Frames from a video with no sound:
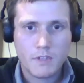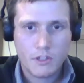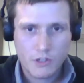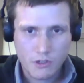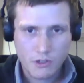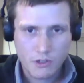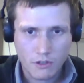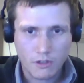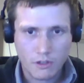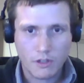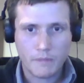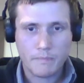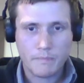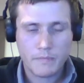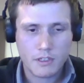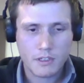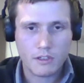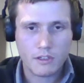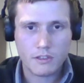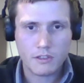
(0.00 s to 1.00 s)
Sure.
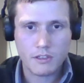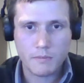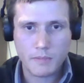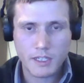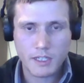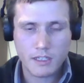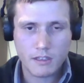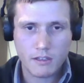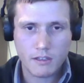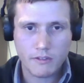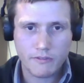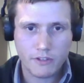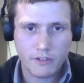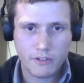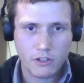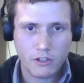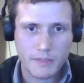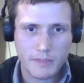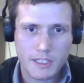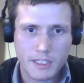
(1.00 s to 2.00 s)
So Dominion, the
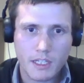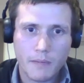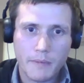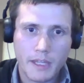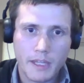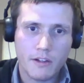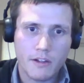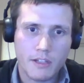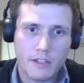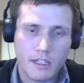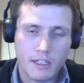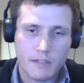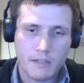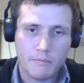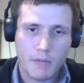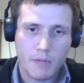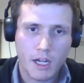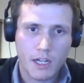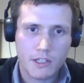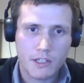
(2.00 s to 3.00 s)
film, is coming out
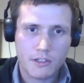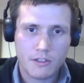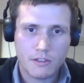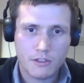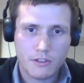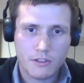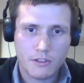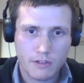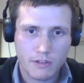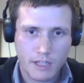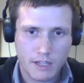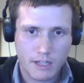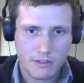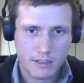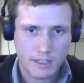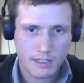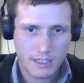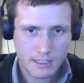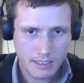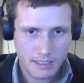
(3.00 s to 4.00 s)
in March
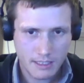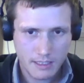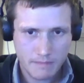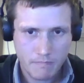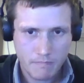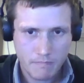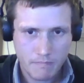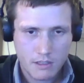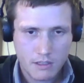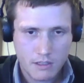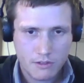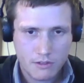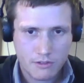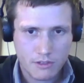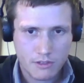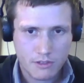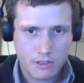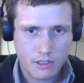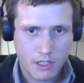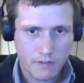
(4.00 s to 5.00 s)
2018. It's
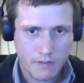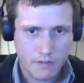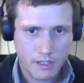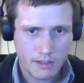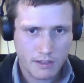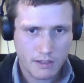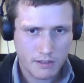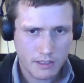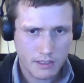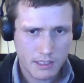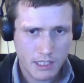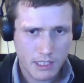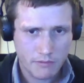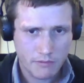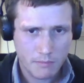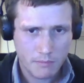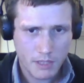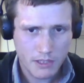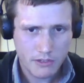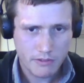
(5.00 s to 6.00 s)
just over, I think,
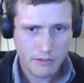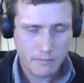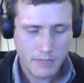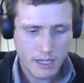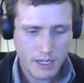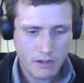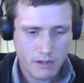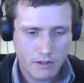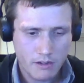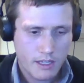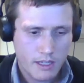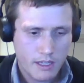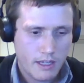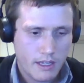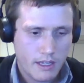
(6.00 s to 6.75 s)
7 months from now.